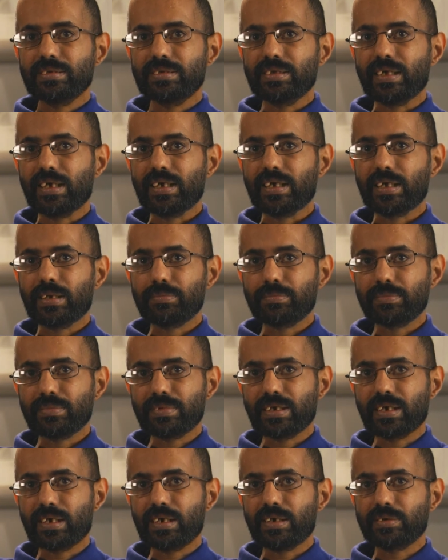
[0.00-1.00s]
They help
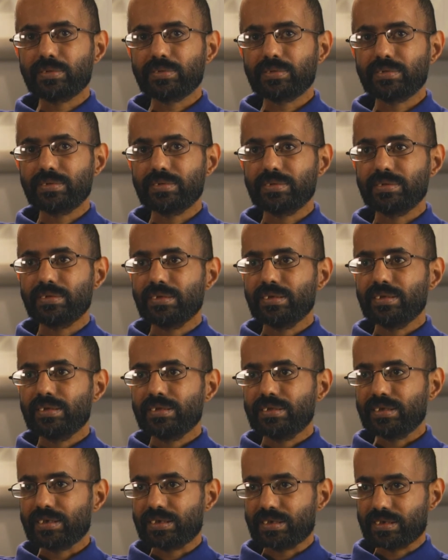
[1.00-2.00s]
me out.
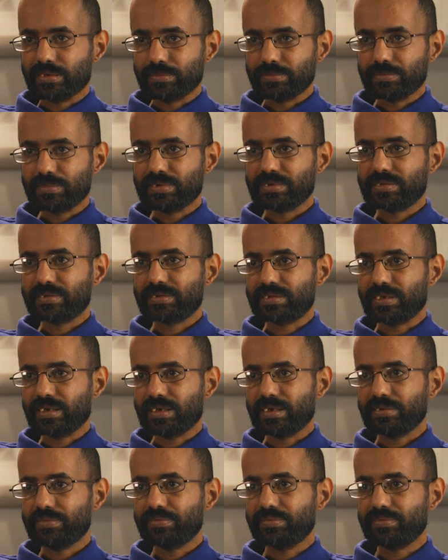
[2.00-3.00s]
They give me
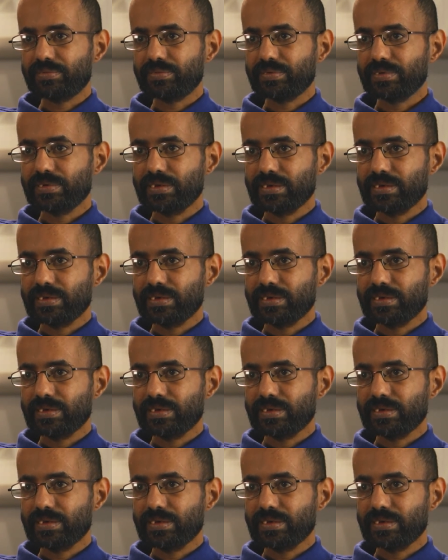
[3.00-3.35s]
stuff.